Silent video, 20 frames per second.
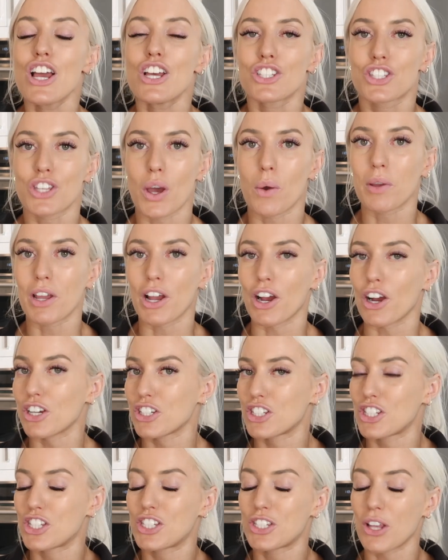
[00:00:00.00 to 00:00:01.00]
So we are
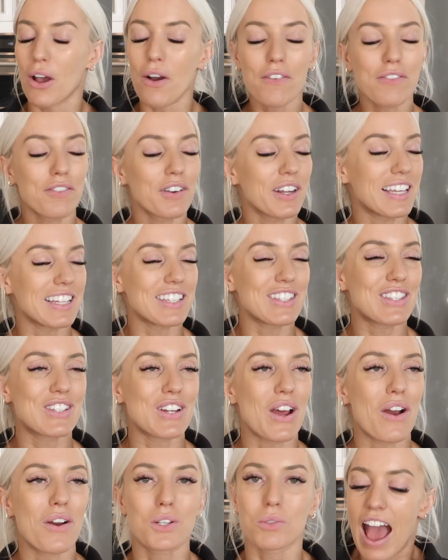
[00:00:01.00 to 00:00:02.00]
so freaking
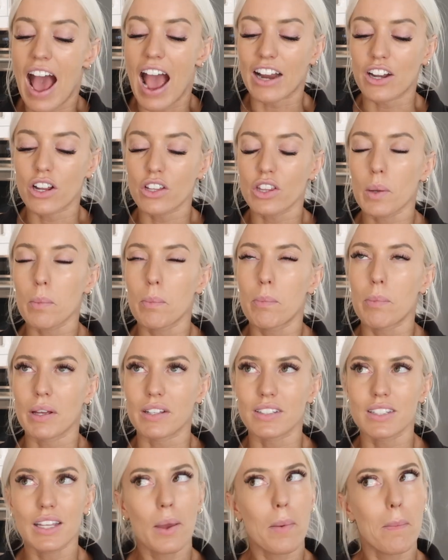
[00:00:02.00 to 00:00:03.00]
stoked. I know they're
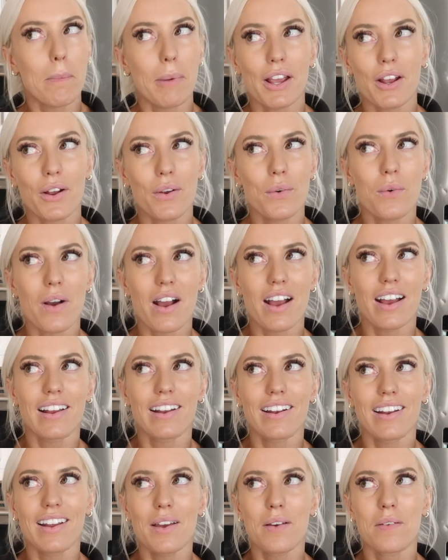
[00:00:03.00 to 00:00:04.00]
building a bigger
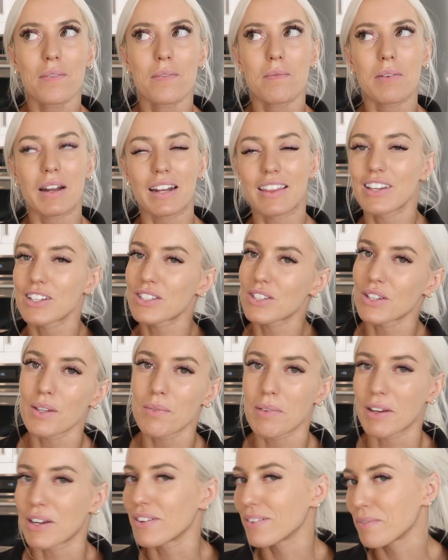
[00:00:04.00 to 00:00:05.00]
one, but I think it's only
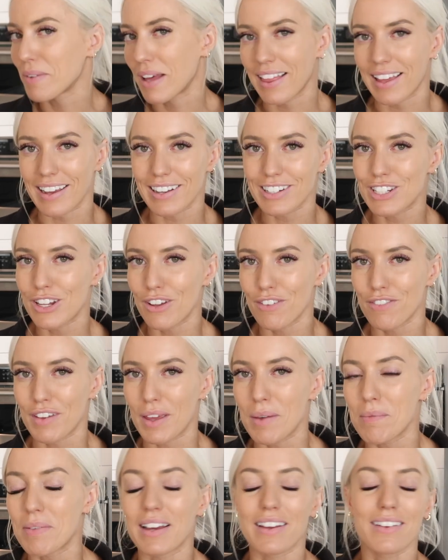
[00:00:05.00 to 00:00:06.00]
bigger by like 2
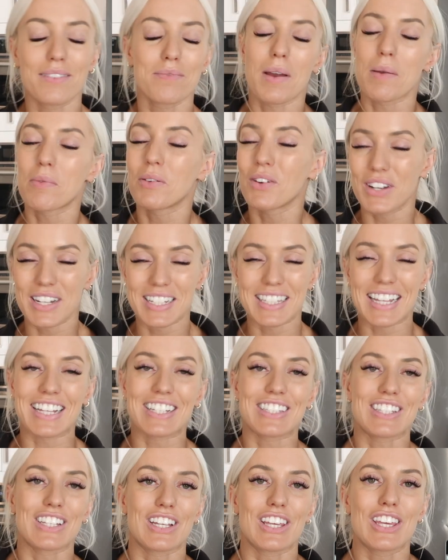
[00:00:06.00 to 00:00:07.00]
feet. But my point is that
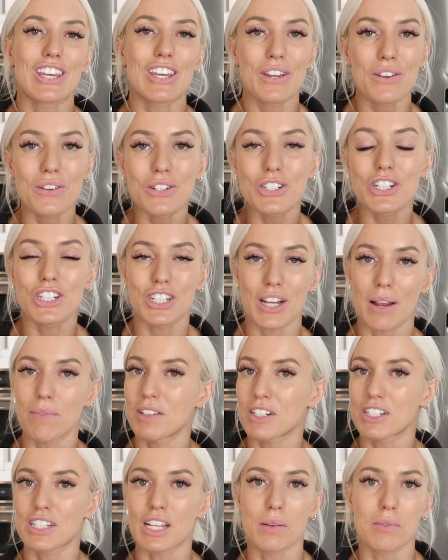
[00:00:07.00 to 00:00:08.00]
it's a huge ship.
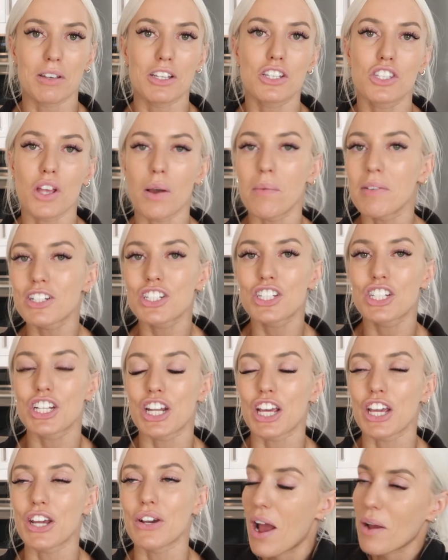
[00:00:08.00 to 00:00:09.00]
There's gonna be so much to
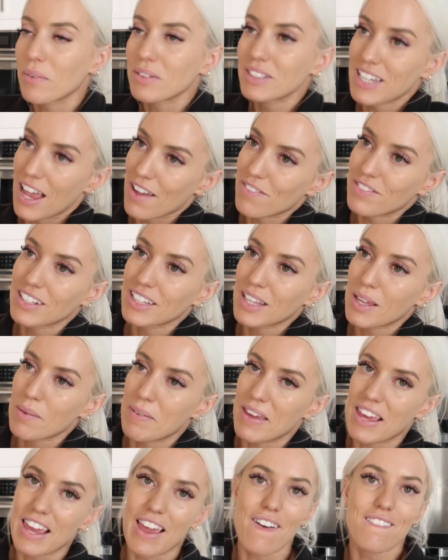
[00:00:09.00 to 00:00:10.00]
do. I will definitely
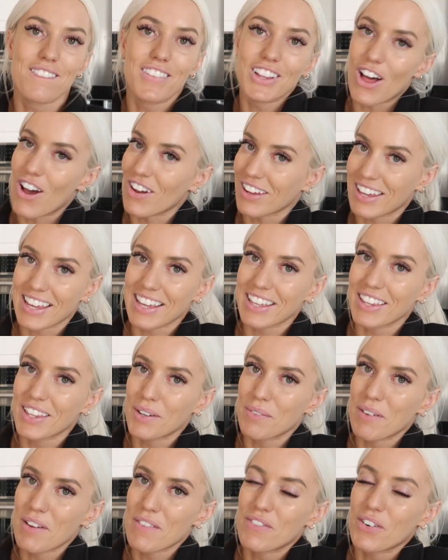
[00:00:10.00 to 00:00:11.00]
be vlogging a
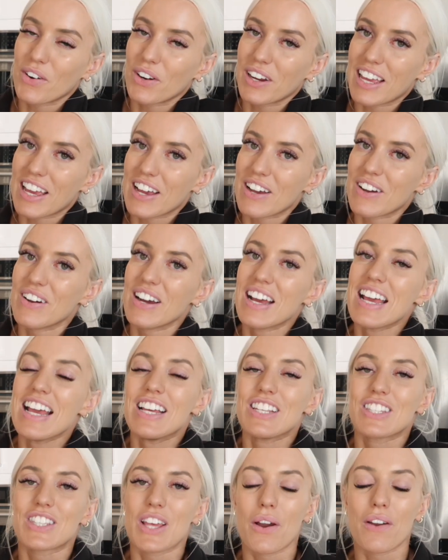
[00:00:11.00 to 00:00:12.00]
little bit for you.
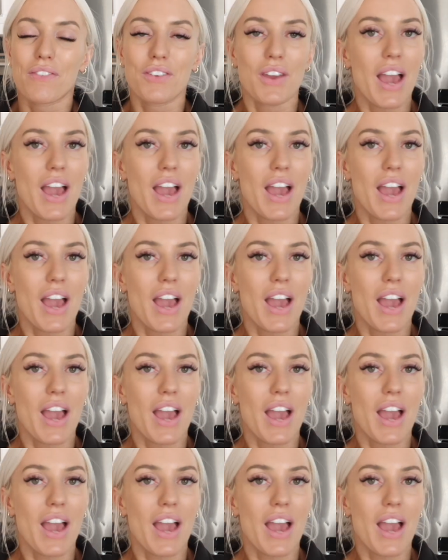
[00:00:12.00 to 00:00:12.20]
So if